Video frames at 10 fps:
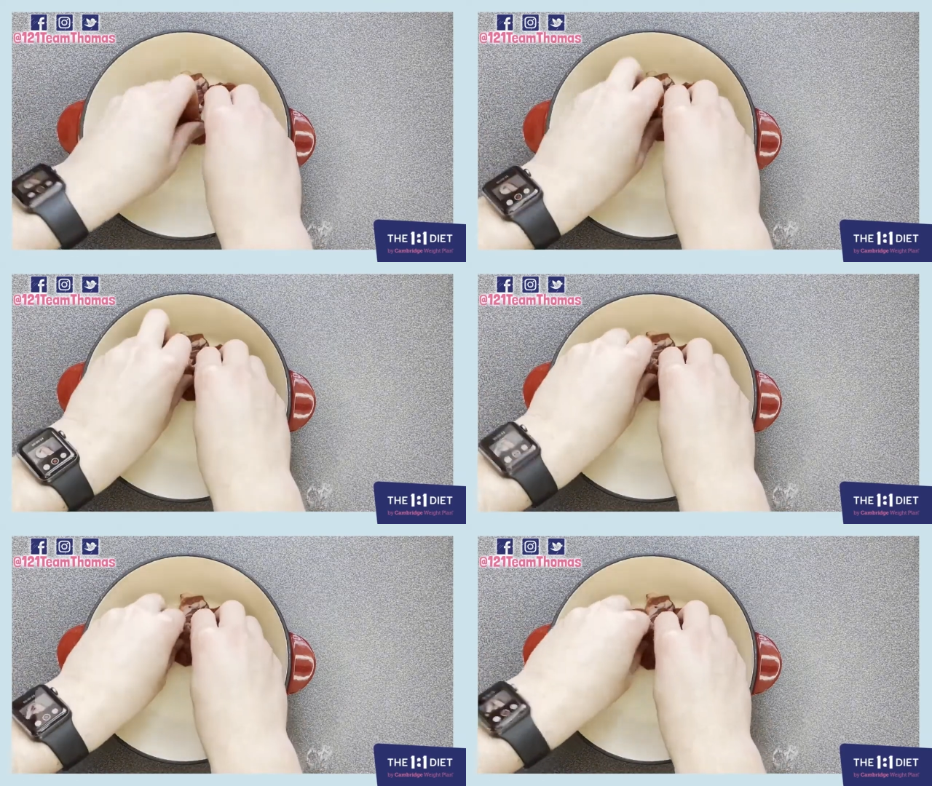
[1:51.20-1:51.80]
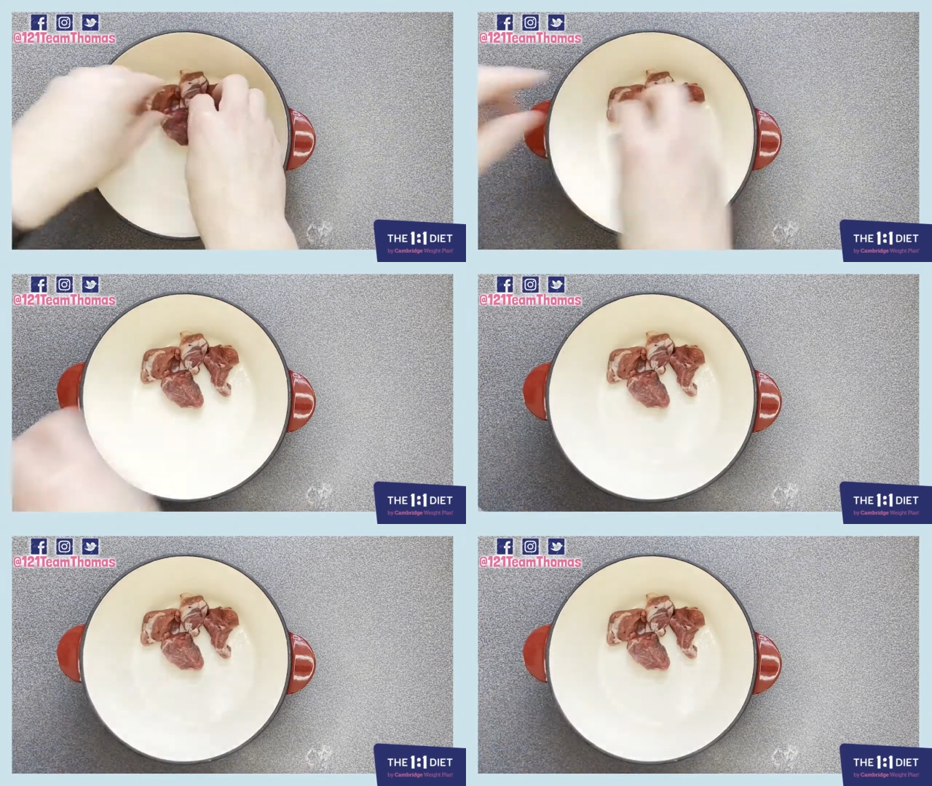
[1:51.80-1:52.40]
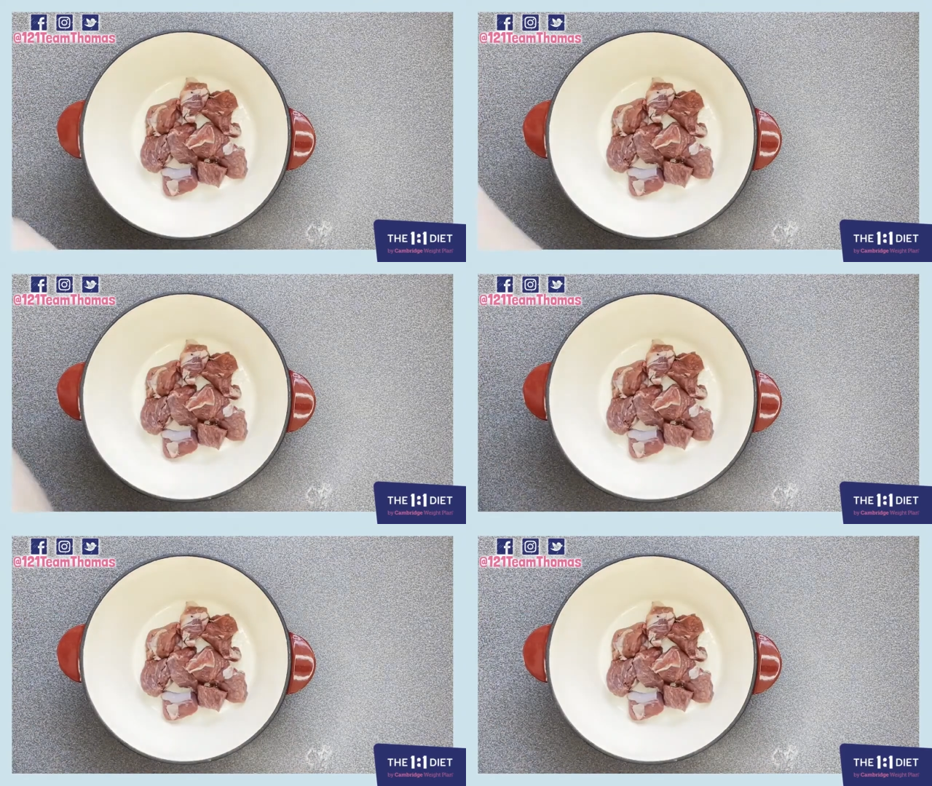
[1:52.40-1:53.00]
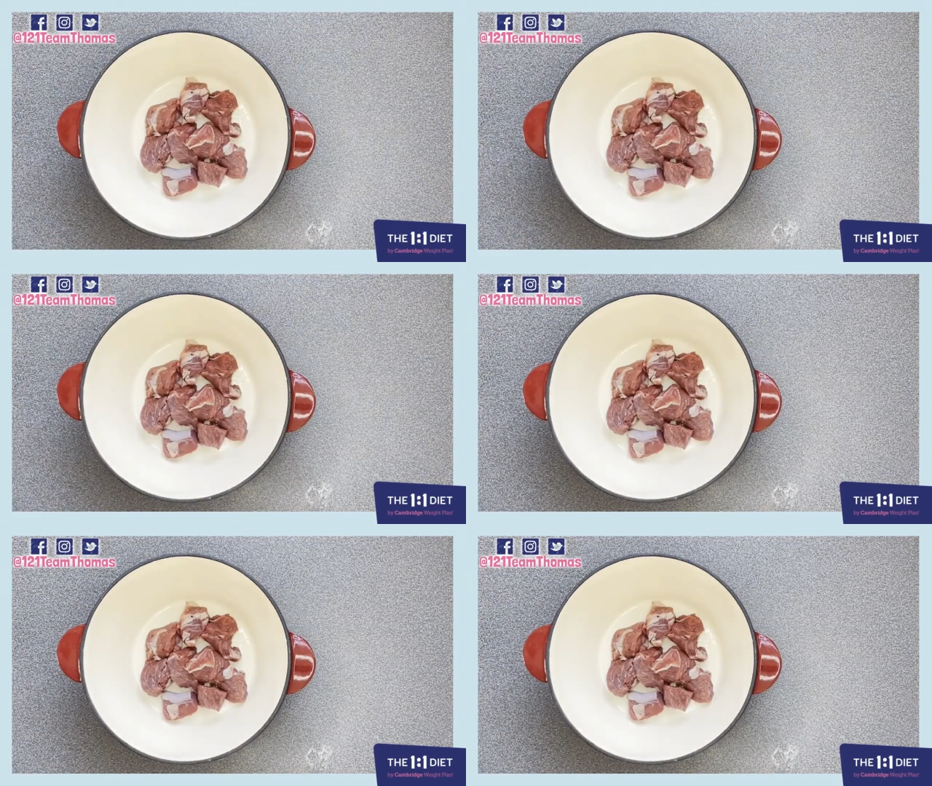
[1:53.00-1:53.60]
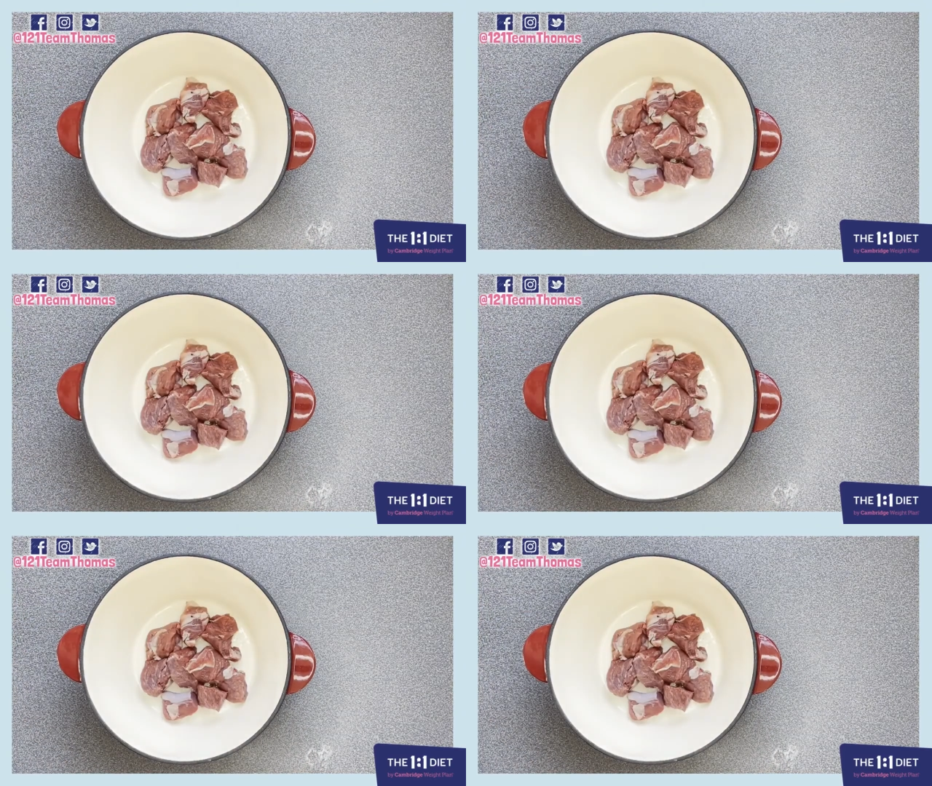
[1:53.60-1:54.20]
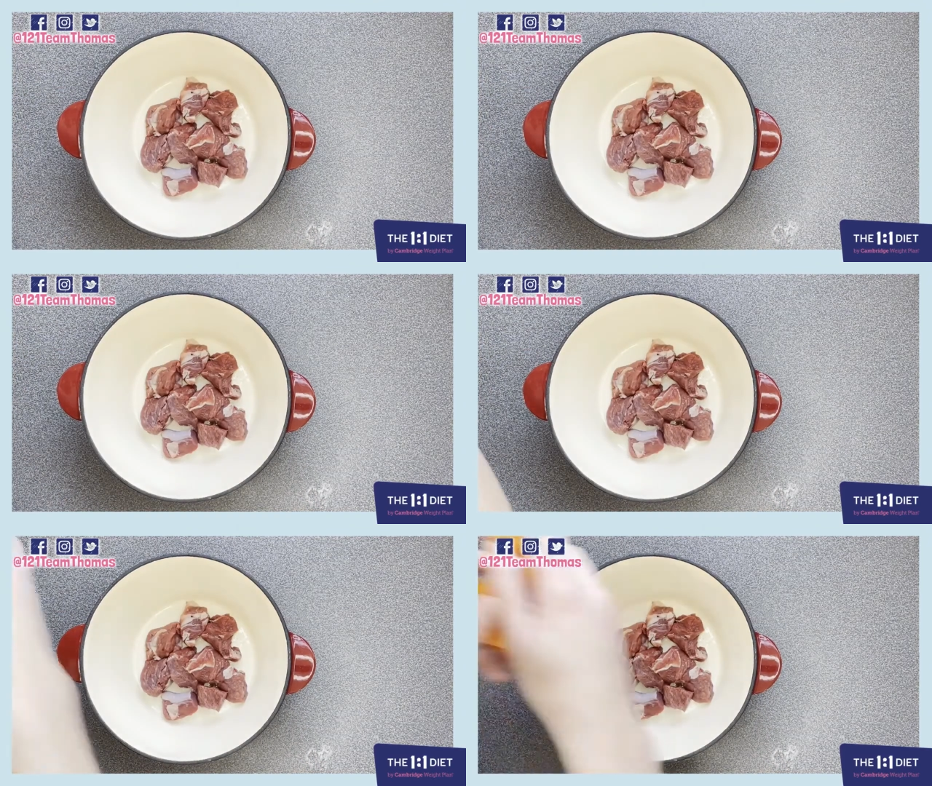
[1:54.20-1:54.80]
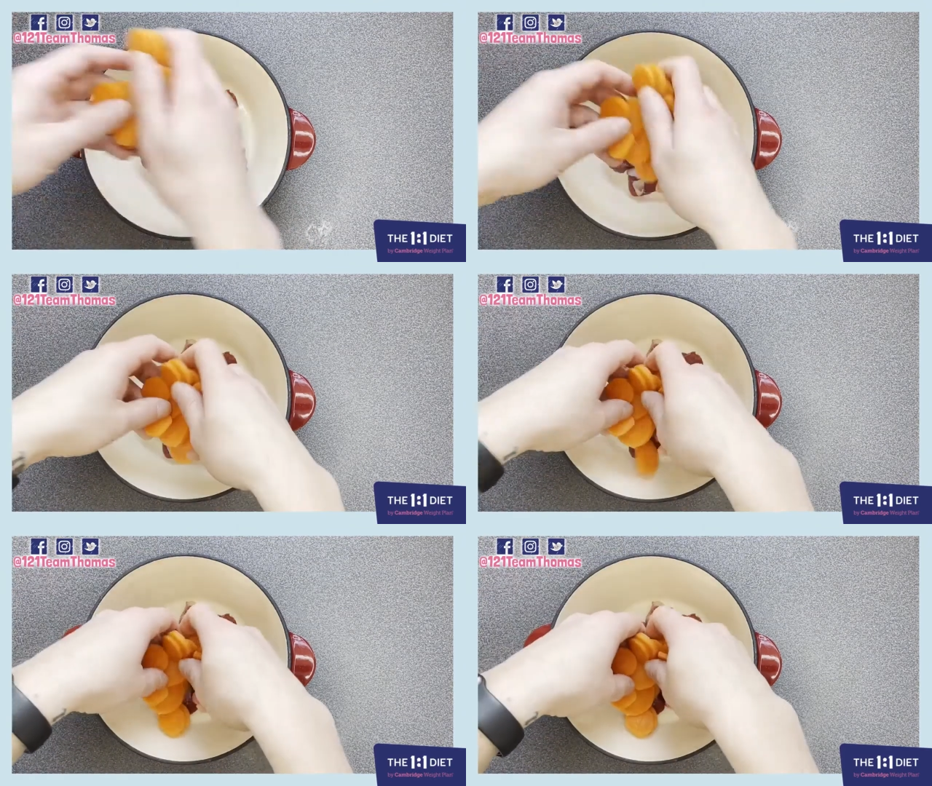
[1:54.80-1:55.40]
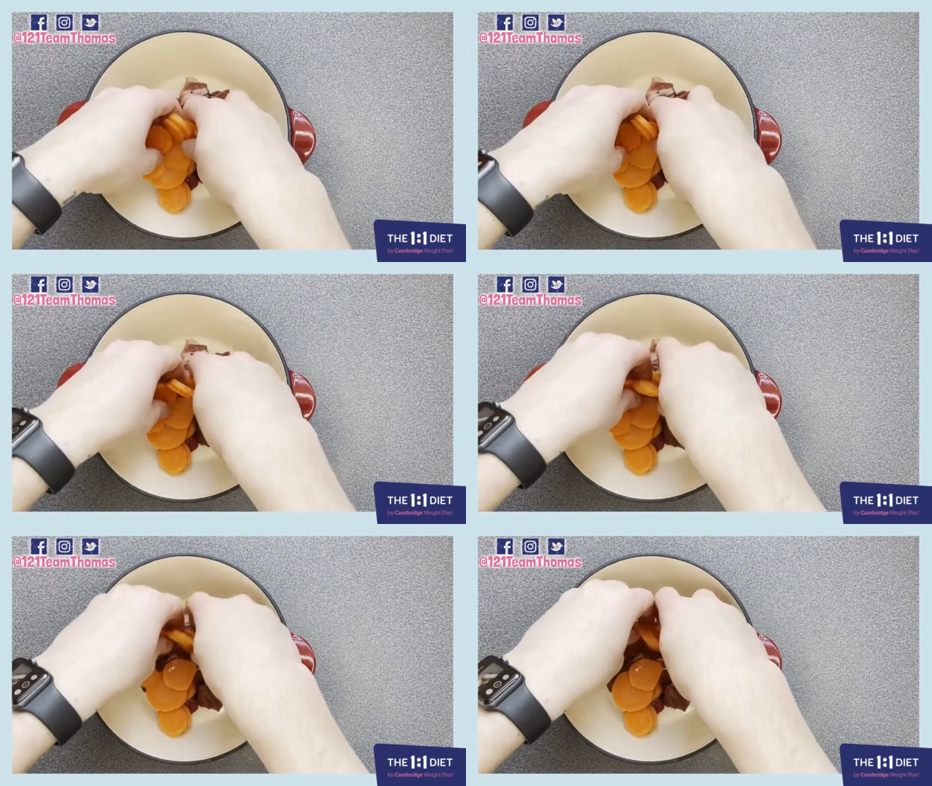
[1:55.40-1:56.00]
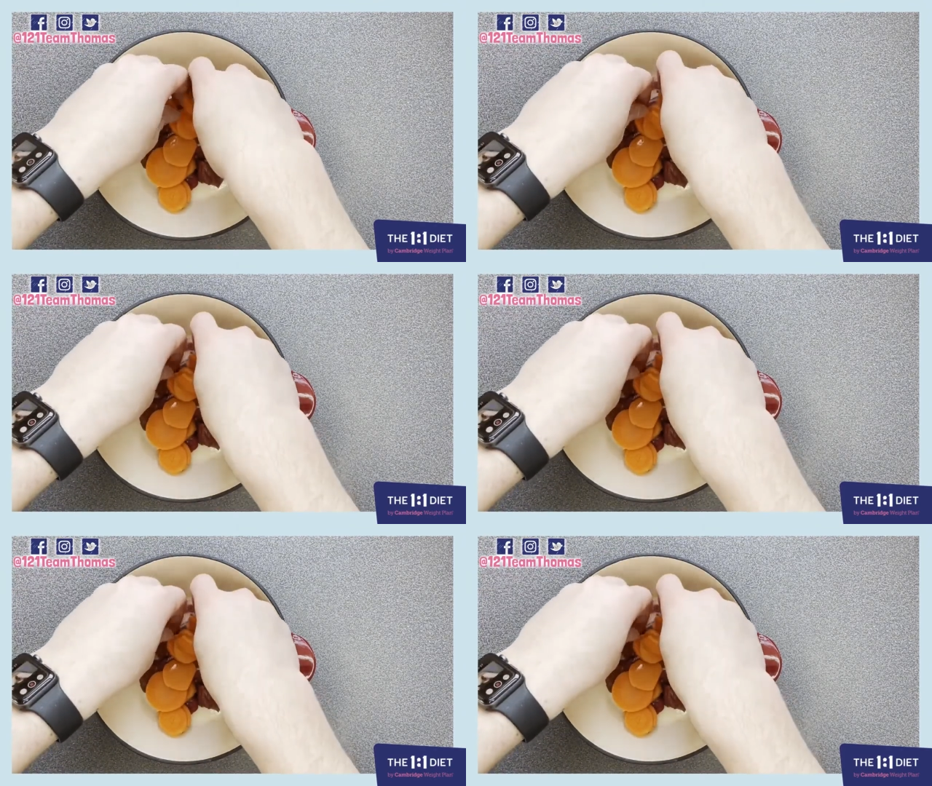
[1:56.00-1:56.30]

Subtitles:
Nobody's mouth can be seen.